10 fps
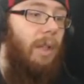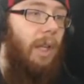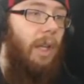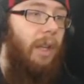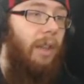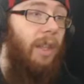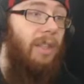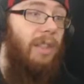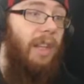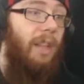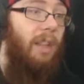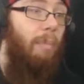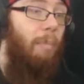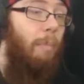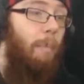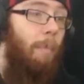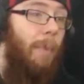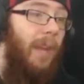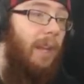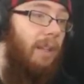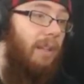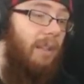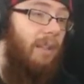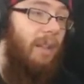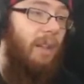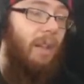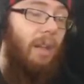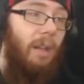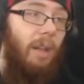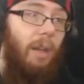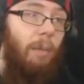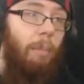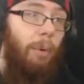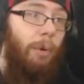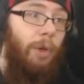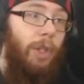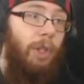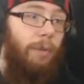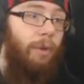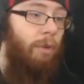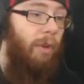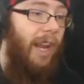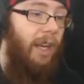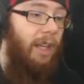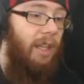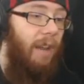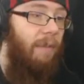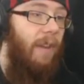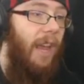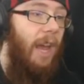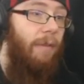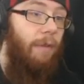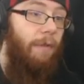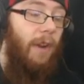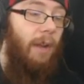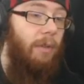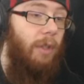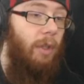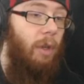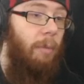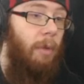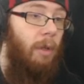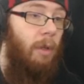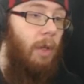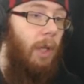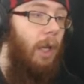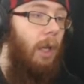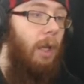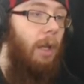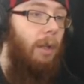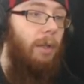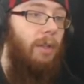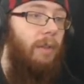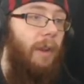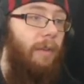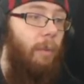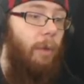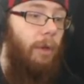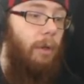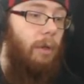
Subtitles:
This is like the biggest portion of granite I've ever found in a normal survival world.